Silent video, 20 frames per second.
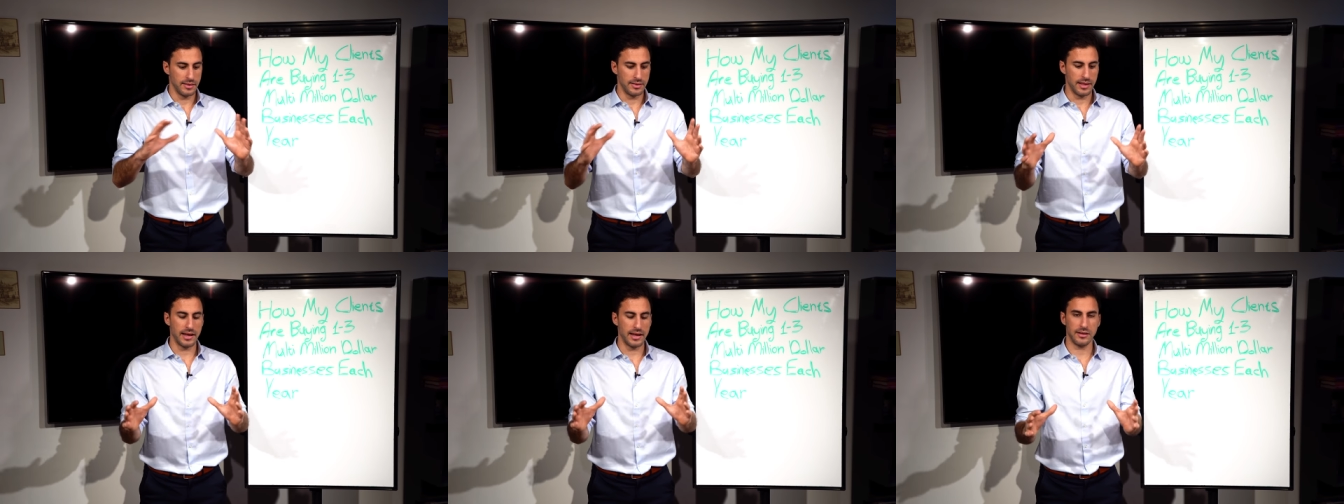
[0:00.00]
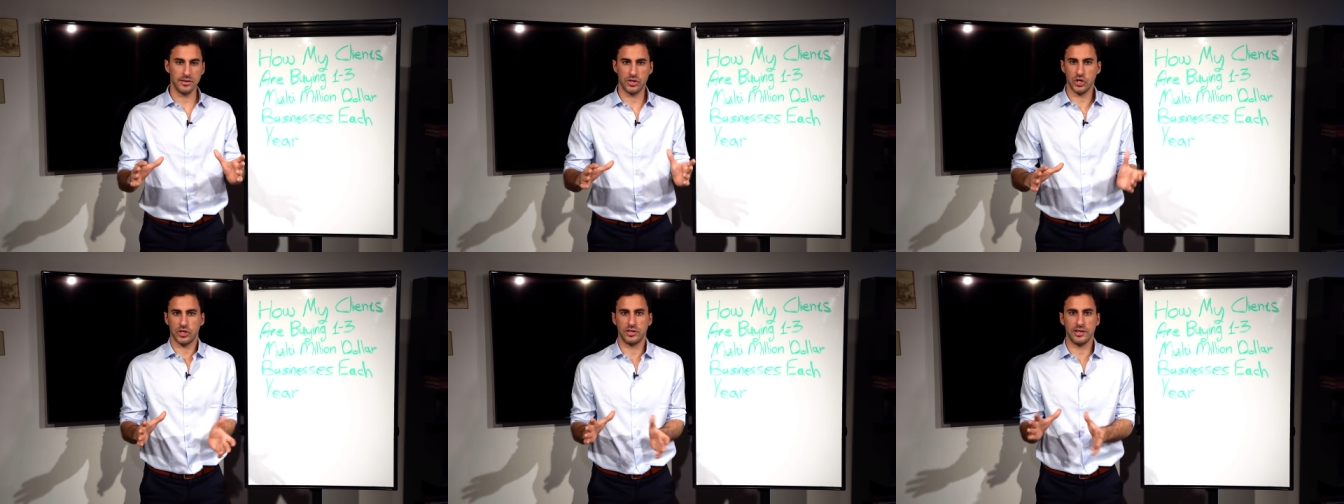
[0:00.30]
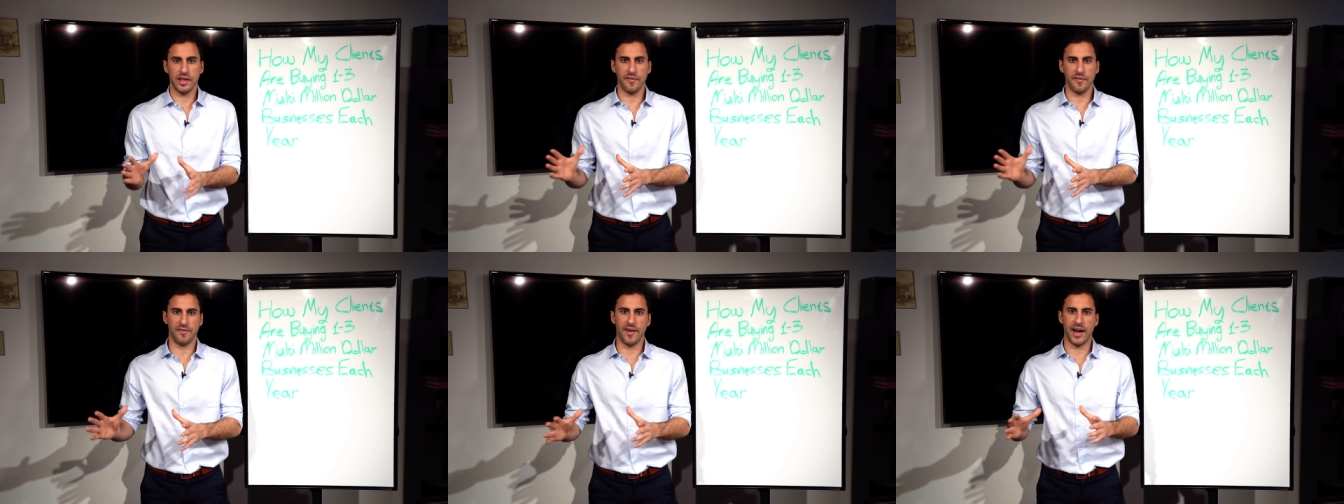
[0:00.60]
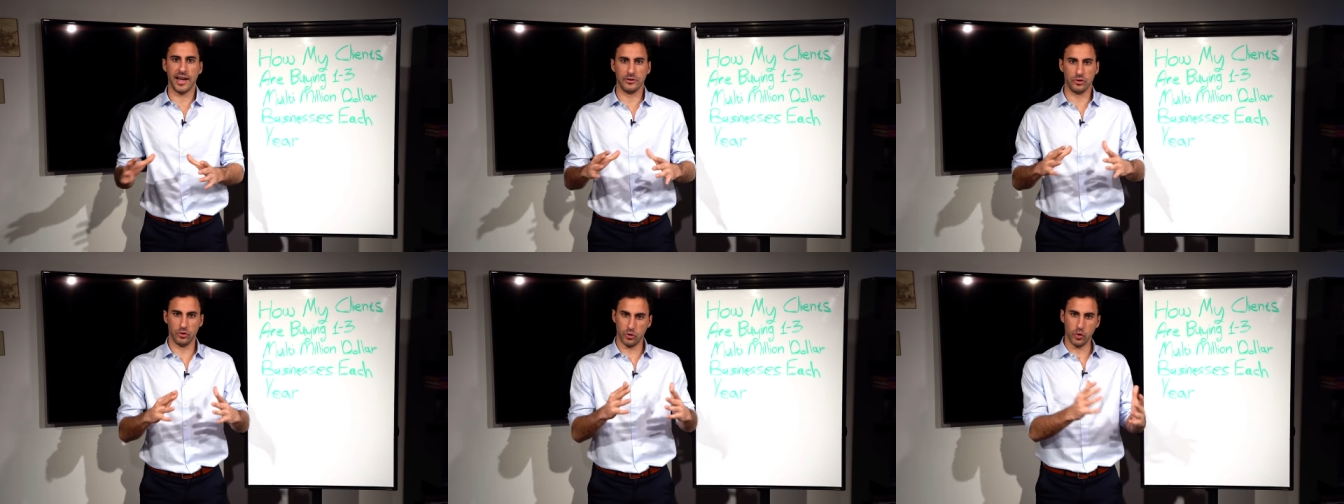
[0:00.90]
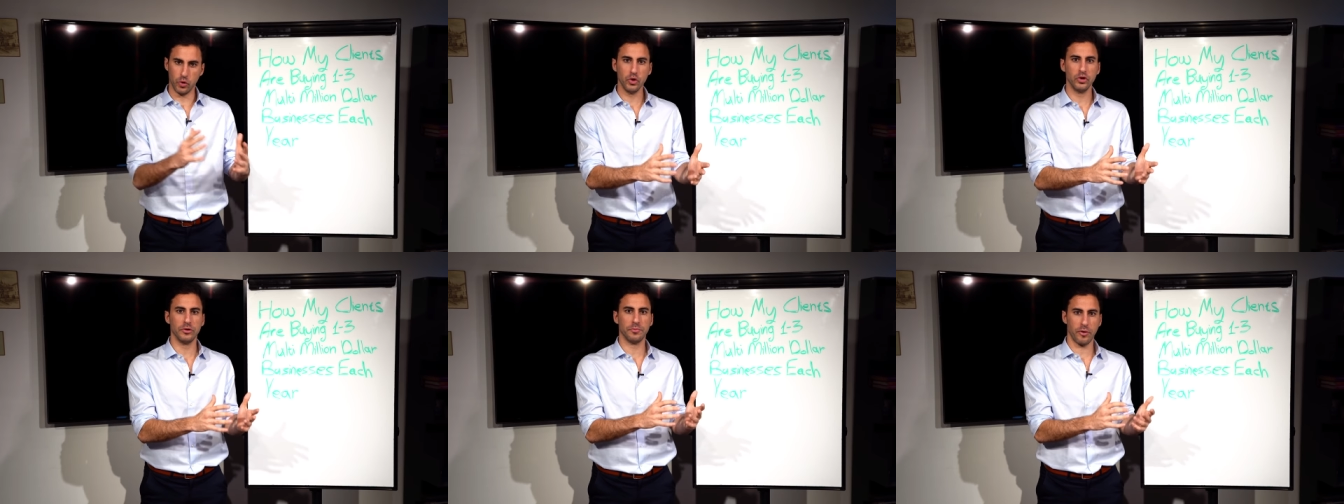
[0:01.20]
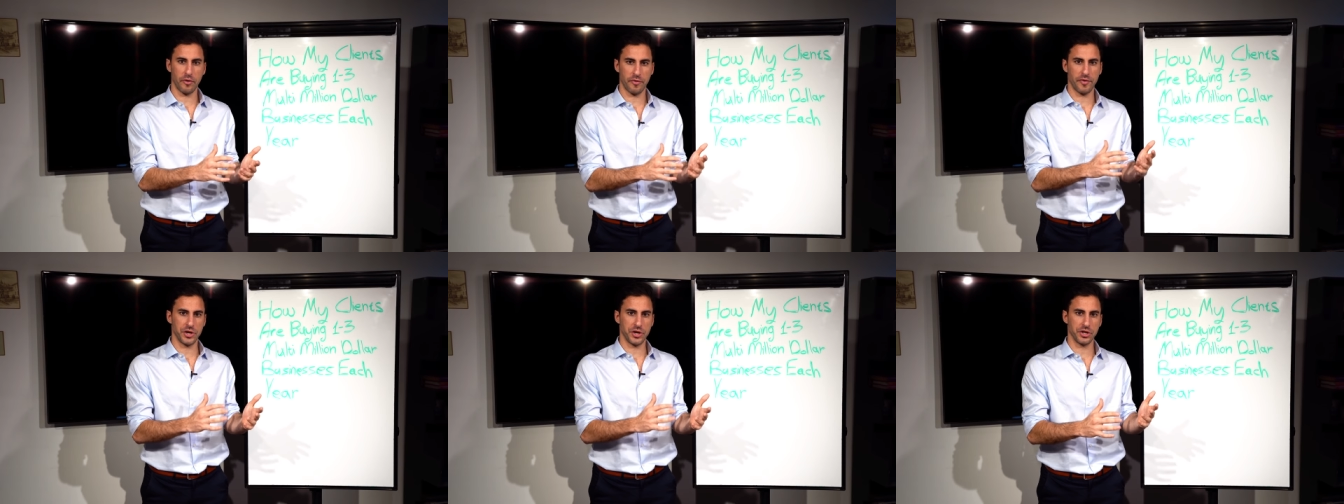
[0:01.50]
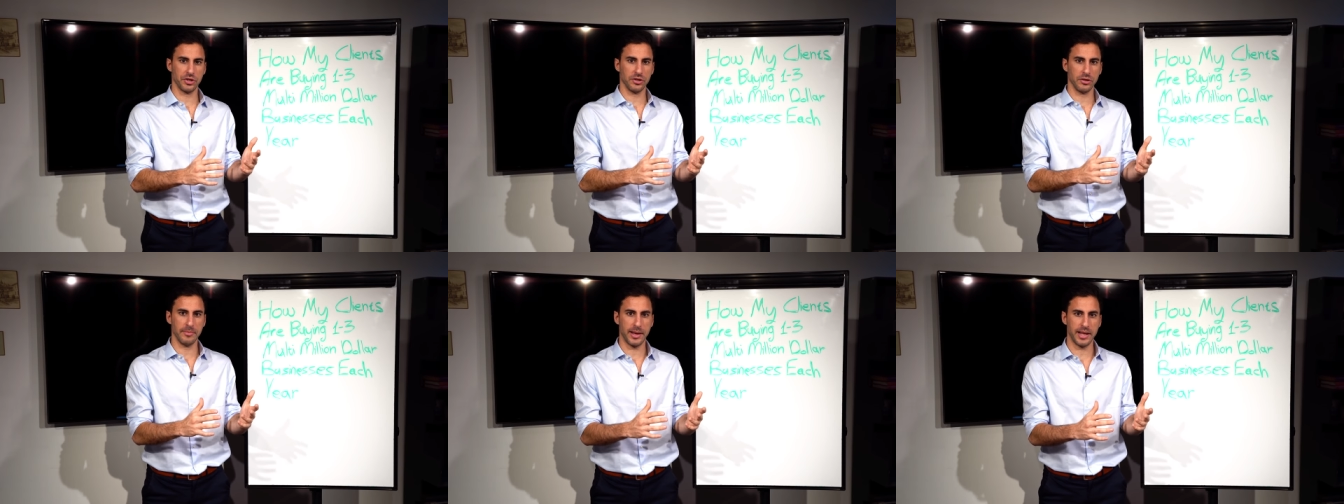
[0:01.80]
then just they find good
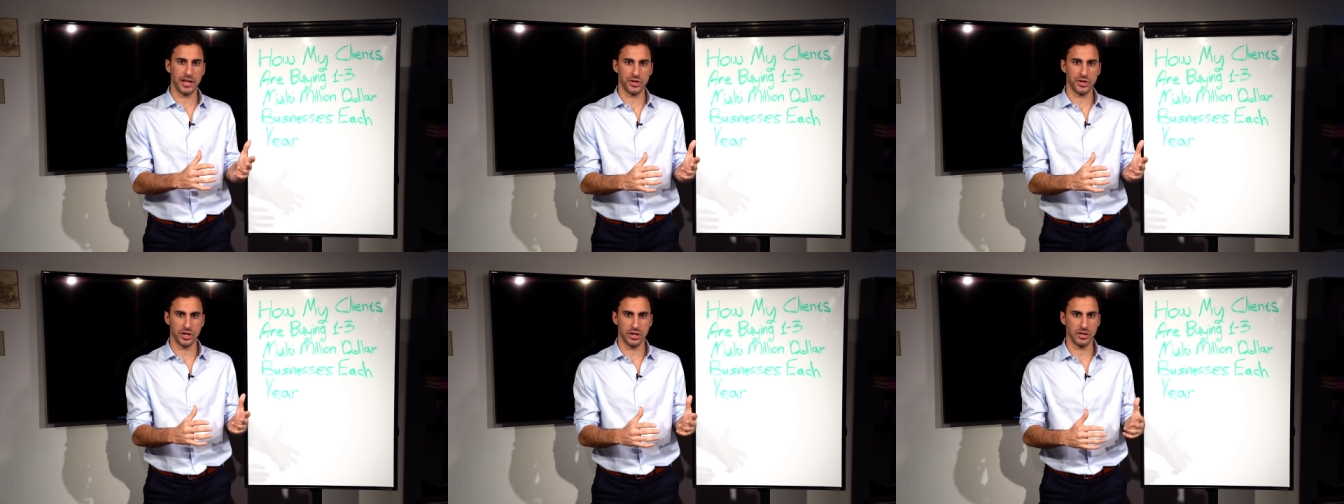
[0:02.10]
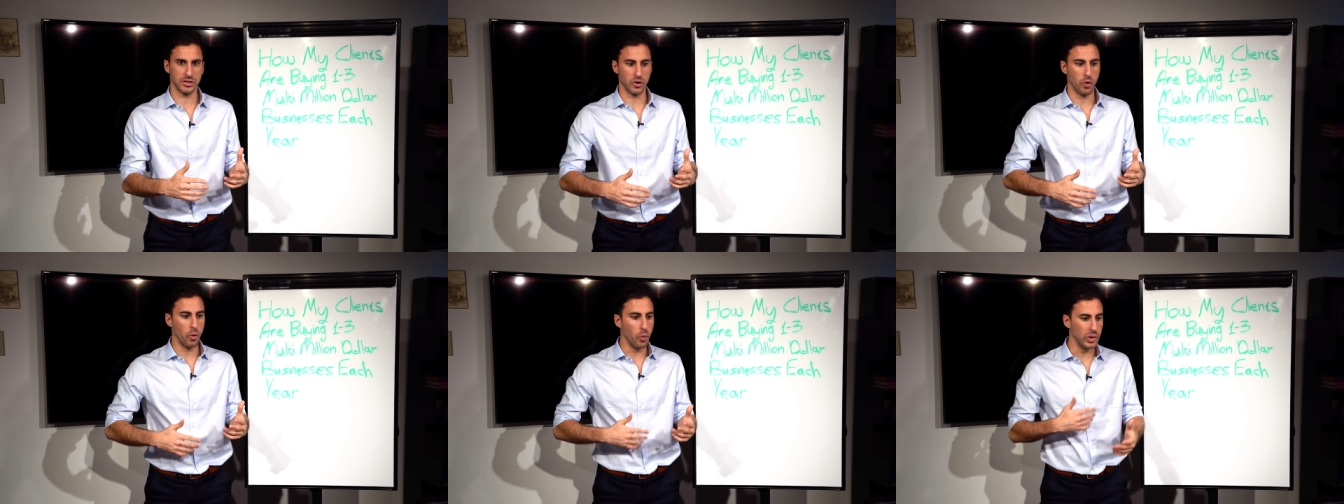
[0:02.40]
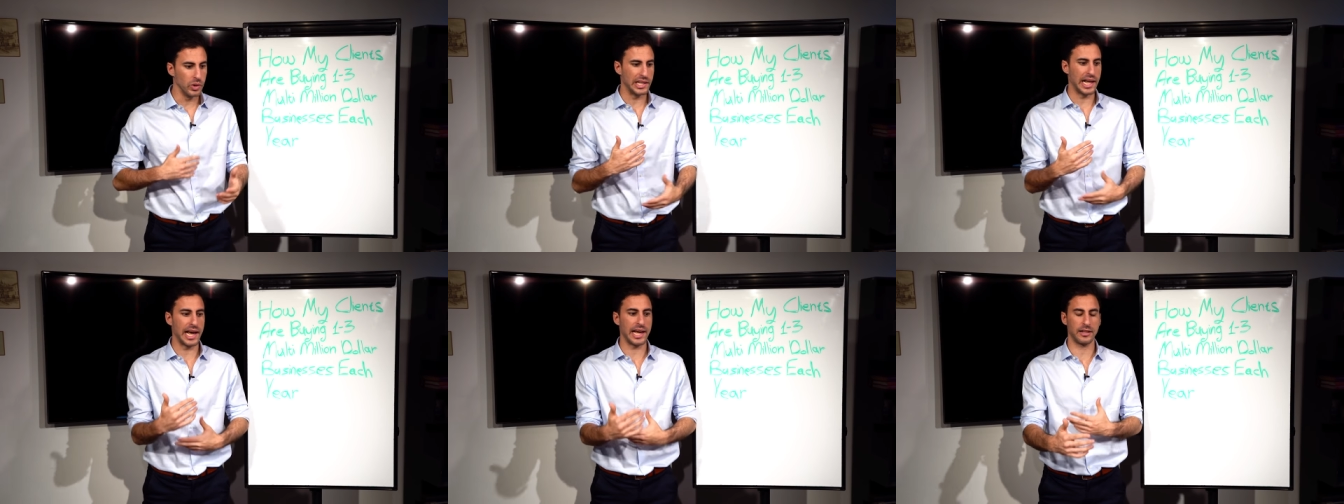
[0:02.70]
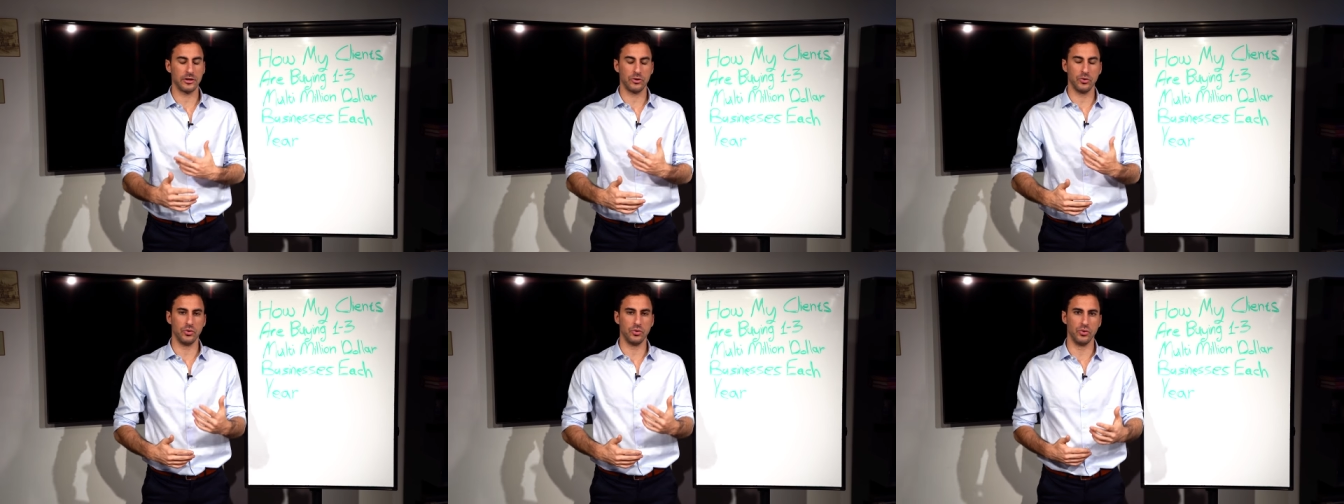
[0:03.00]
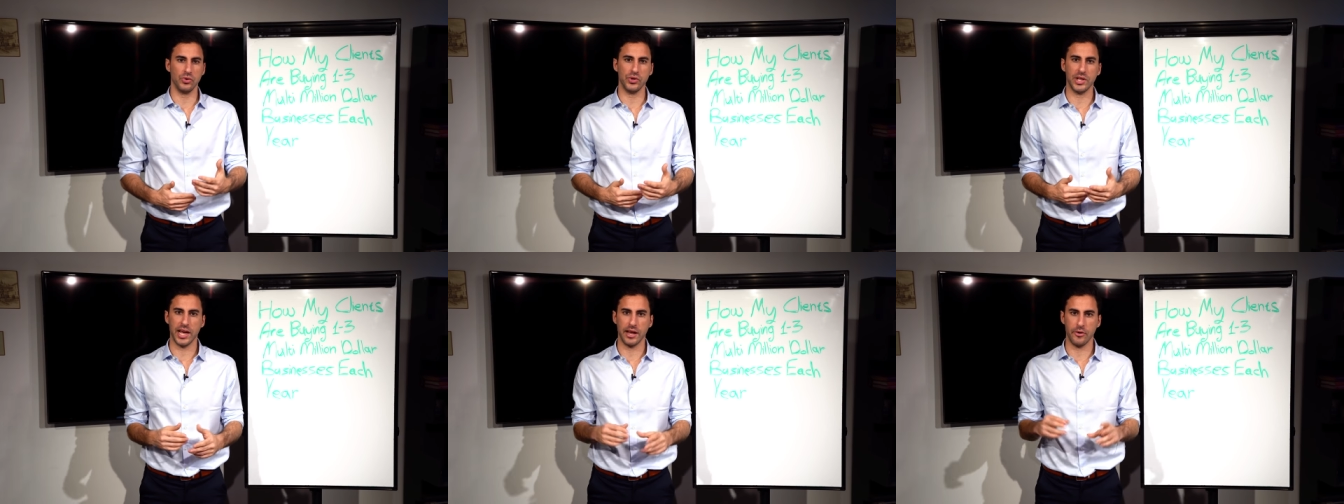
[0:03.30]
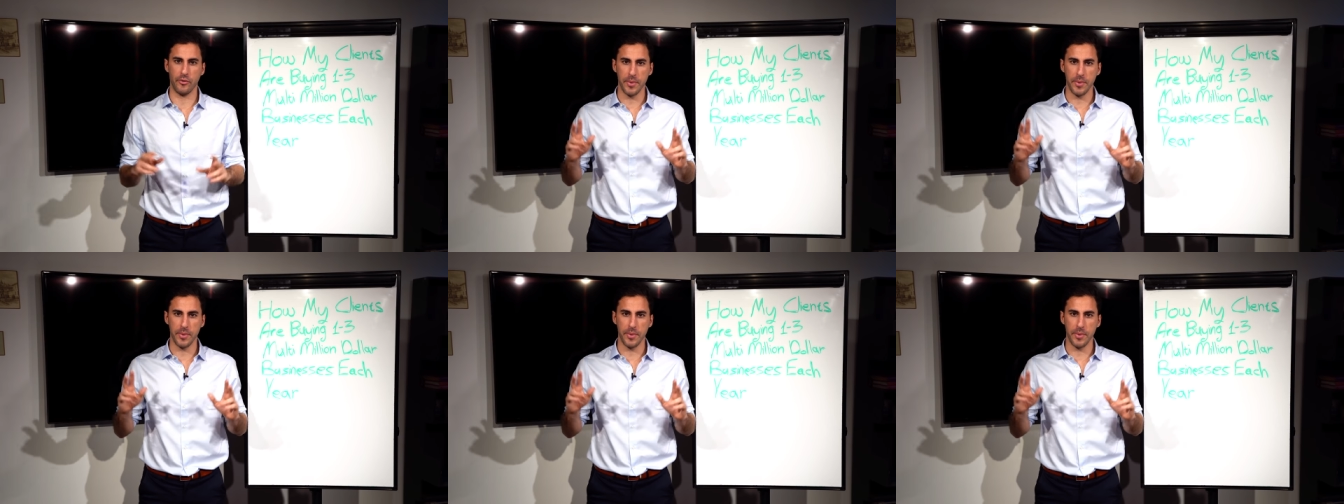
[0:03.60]
professional managers who like to do the